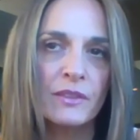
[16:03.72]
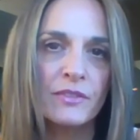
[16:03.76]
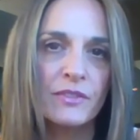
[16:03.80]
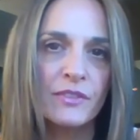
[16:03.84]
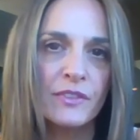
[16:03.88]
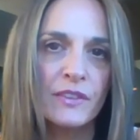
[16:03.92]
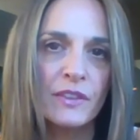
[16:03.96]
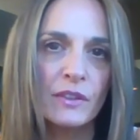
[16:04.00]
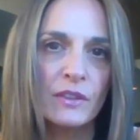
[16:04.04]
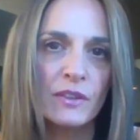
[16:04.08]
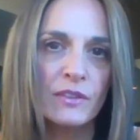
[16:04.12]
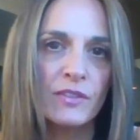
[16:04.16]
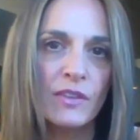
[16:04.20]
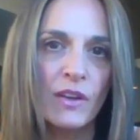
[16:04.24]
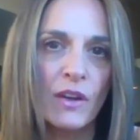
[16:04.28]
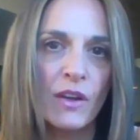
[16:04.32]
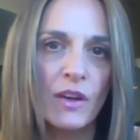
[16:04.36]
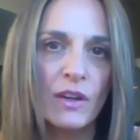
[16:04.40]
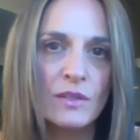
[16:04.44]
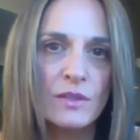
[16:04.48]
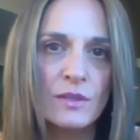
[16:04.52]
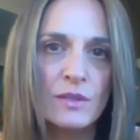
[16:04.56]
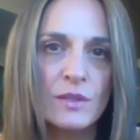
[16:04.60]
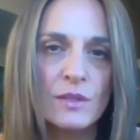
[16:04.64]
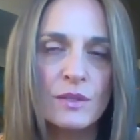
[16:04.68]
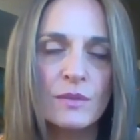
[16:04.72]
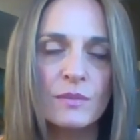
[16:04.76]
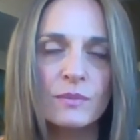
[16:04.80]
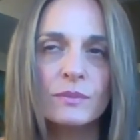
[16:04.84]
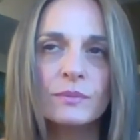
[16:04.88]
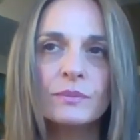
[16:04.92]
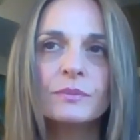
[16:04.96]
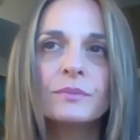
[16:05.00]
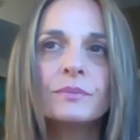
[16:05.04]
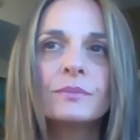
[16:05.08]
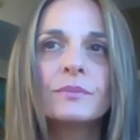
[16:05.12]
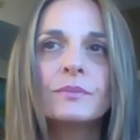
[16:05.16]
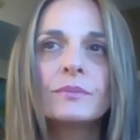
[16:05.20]
fear of loss,
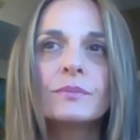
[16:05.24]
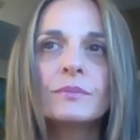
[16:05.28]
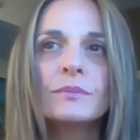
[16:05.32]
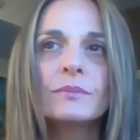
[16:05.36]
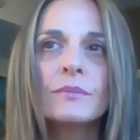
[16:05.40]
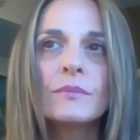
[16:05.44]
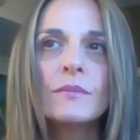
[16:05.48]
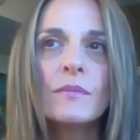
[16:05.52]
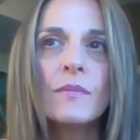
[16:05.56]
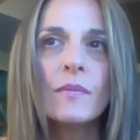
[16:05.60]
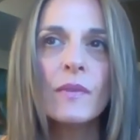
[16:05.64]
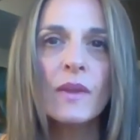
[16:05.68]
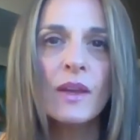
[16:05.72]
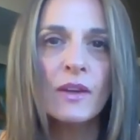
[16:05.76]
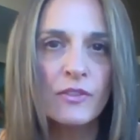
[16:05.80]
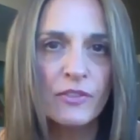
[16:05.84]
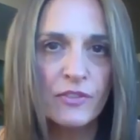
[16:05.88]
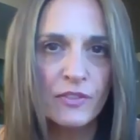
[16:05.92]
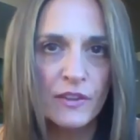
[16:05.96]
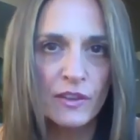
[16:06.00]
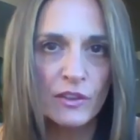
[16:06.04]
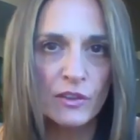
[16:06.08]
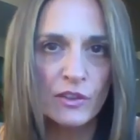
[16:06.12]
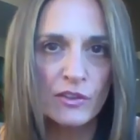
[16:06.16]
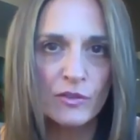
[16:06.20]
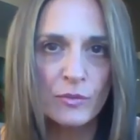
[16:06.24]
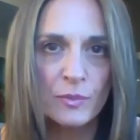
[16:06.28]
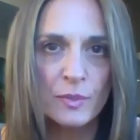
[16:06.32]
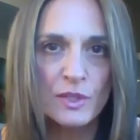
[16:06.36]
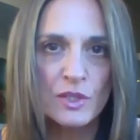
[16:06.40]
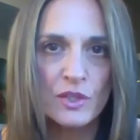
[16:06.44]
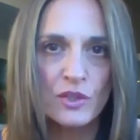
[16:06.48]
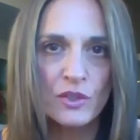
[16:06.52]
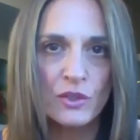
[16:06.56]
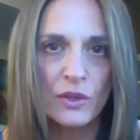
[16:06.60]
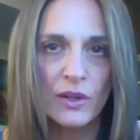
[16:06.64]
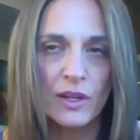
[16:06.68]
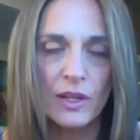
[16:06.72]
fear of
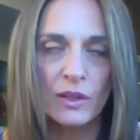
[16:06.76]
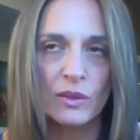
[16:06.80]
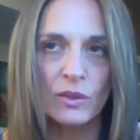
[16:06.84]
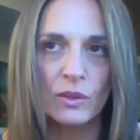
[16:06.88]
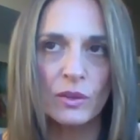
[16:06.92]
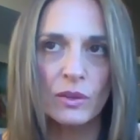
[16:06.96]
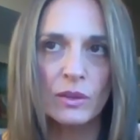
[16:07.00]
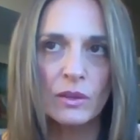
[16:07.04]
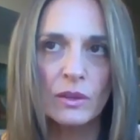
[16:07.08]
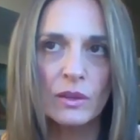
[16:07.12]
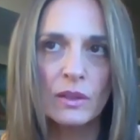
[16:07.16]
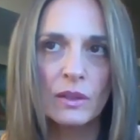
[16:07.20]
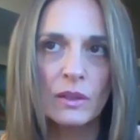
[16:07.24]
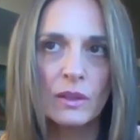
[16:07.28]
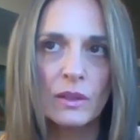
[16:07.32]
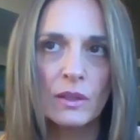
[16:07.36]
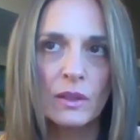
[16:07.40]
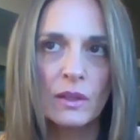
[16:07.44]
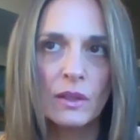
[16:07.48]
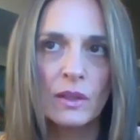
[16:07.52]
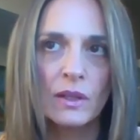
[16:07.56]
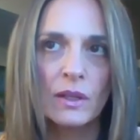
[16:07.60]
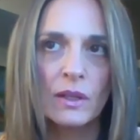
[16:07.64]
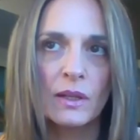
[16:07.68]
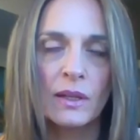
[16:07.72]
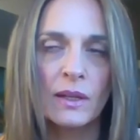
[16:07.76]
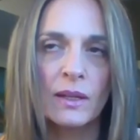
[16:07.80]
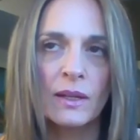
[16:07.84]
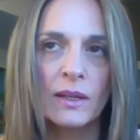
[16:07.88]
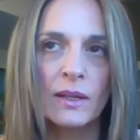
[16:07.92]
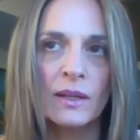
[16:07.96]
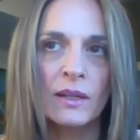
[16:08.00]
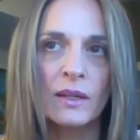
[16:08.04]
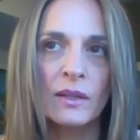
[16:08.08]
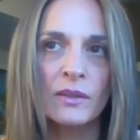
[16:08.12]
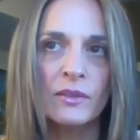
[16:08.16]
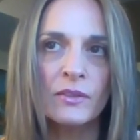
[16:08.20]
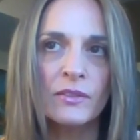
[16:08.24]
betrayal,
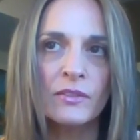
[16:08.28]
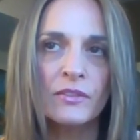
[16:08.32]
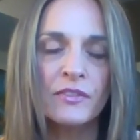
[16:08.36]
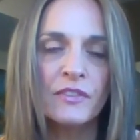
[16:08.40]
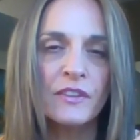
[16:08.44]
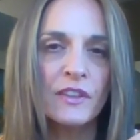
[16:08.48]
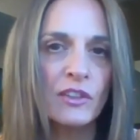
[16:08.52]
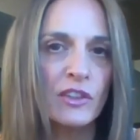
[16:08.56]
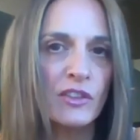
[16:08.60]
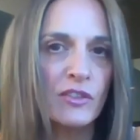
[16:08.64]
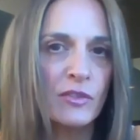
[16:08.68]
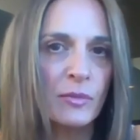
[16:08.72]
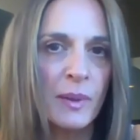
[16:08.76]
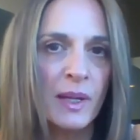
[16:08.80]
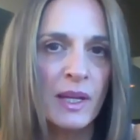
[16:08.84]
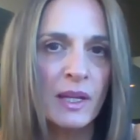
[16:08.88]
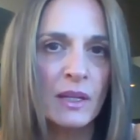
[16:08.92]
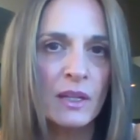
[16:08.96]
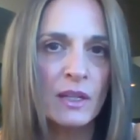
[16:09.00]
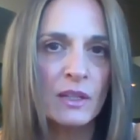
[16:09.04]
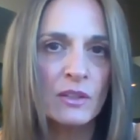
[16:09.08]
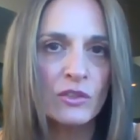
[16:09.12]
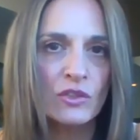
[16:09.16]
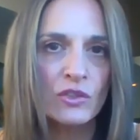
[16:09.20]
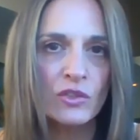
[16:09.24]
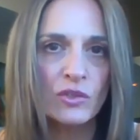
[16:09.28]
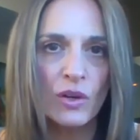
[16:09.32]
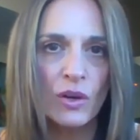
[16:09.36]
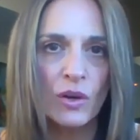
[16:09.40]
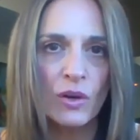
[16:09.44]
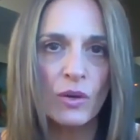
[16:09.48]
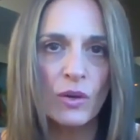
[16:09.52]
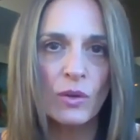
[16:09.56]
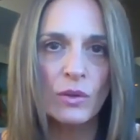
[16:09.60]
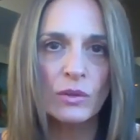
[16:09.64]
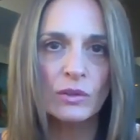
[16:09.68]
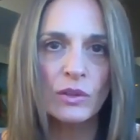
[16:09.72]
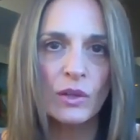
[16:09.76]
fear of being
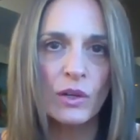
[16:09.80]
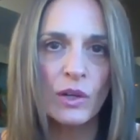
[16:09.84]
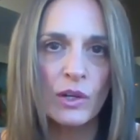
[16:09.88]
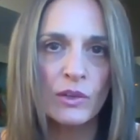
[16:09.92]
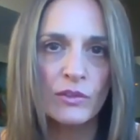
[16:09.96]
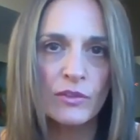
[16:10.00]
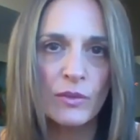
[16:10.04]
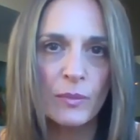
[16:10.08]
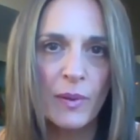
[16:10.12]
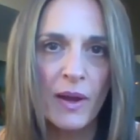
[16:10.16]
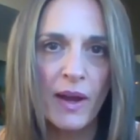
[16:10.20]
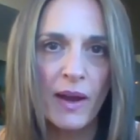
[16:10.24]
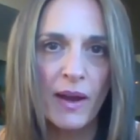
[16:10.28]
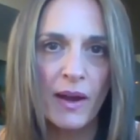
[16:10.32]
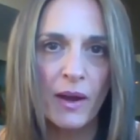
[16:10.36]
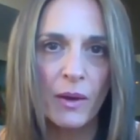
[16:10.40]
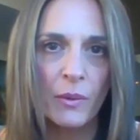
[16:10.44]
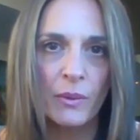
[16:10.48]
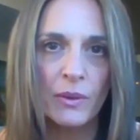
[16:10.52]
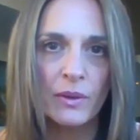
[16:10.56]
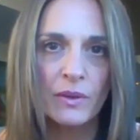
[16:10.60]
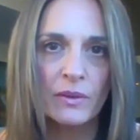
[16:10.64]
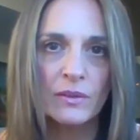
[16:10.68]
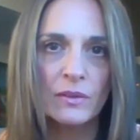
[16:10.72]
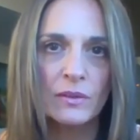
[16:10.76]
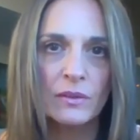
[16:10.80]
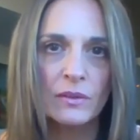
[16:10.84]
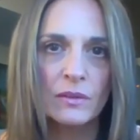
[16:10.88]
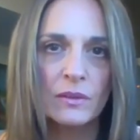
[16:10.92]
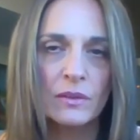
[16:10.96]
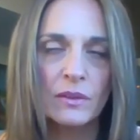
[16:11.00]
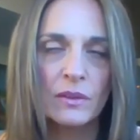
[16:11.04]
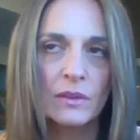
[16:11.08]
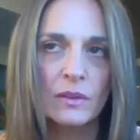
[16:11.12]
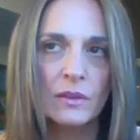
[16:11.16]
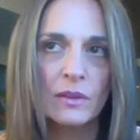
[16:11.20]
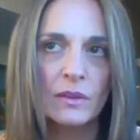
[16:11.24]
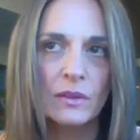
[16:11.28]
controlled, overpowered,
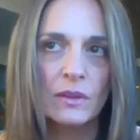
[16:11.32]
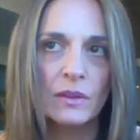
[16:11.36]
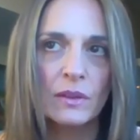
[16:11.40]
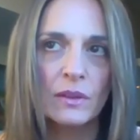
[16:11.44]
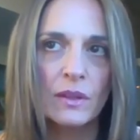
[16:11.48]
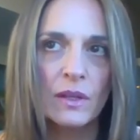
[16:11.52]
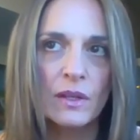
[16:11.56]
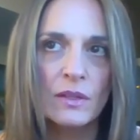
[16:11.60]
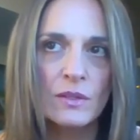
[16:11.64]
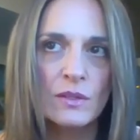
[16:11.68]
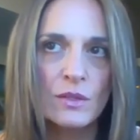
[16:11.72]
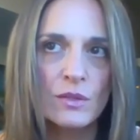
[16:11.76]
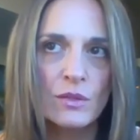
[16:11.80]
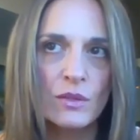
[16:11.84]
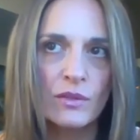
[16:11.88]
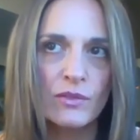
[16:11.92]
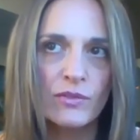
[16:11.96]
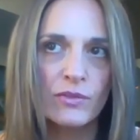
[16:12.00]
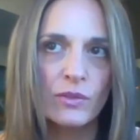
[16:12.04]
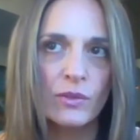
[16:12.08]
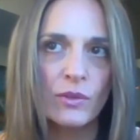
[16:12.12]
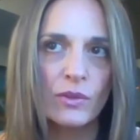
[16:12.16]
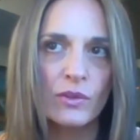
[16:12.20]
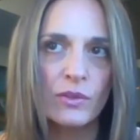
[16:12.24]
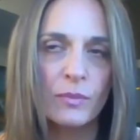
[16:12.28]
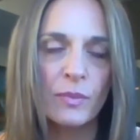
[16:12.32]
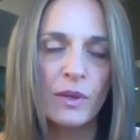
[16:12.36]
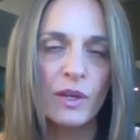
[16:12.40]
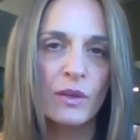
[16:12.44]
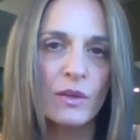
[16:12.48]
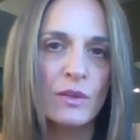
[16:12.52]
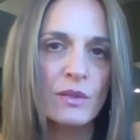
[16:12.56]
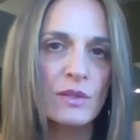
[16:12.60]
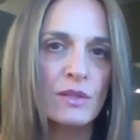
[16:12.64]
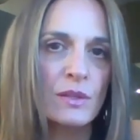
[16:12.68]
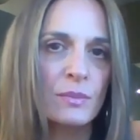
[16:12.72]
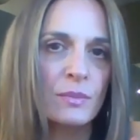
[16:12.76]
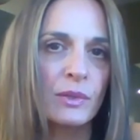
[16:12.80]
and so forth,
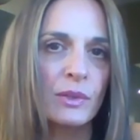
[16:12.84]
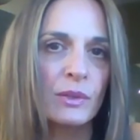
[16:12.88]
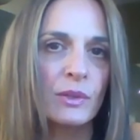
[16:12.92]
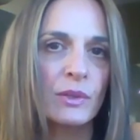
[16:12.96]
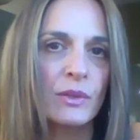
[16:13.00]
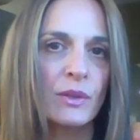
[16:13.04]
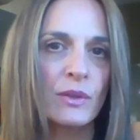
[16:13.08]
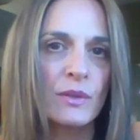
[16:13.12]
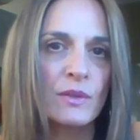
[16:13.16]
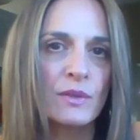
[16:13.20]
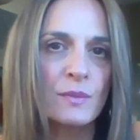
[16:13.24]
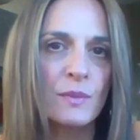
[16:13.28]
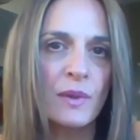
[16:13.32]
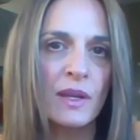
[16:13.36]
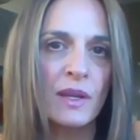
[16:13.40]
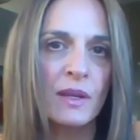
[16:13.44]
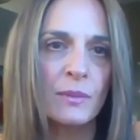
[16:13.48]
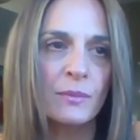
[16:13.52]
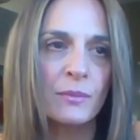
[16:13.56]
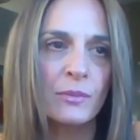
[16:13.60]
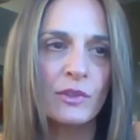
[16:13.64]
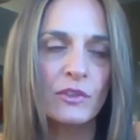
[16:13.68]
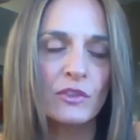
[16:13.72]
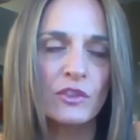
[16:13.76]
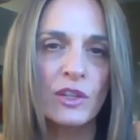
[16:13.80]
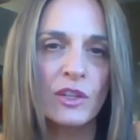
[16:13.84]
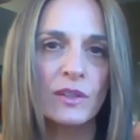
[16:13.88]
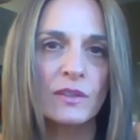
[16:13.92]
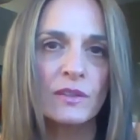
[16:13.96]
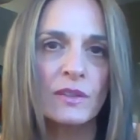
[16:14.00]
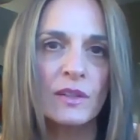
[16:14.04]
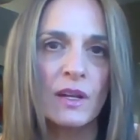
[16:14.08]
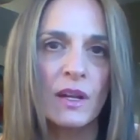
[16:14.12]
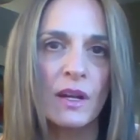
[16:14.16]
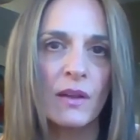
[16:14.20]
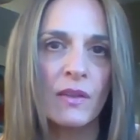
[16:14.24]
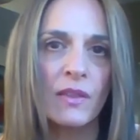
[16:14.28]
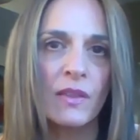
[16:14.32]
because the Pluto is being projected
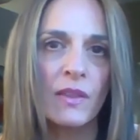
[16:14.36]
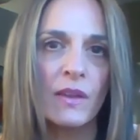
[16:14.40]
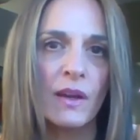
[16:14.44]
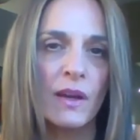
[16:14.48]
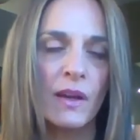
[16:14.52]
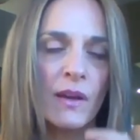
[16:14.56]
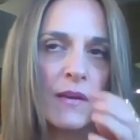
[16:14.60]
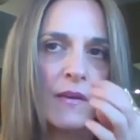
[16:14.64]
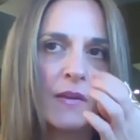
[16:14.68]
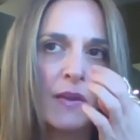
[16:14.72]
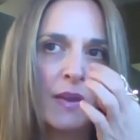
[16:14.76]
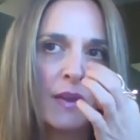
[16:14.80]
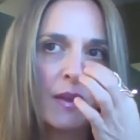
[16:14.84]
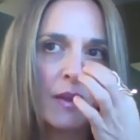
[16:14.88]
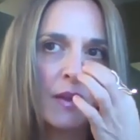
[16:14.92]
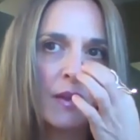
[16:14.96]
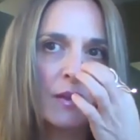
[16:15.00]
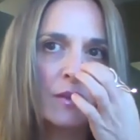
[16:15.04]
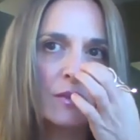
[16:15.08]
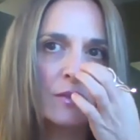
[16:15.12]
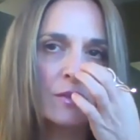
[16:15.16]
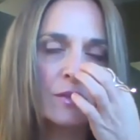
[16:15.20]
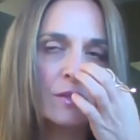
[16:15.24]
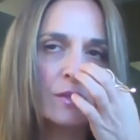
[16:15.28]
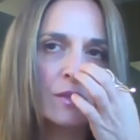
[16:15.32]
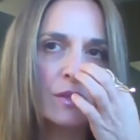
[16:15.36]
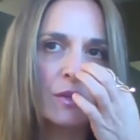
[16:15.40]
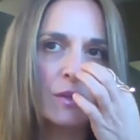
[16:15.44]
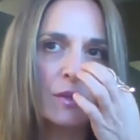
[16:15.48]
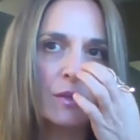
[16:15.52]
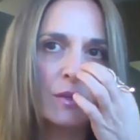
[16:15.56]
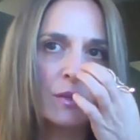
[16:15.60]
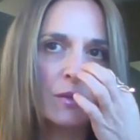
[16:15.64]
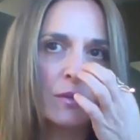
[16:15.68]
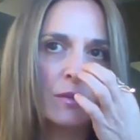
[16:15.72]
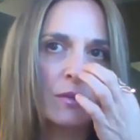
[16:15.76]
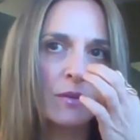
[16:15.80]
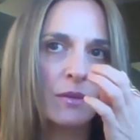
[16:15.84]
out there.
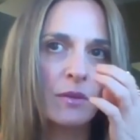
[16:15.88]
So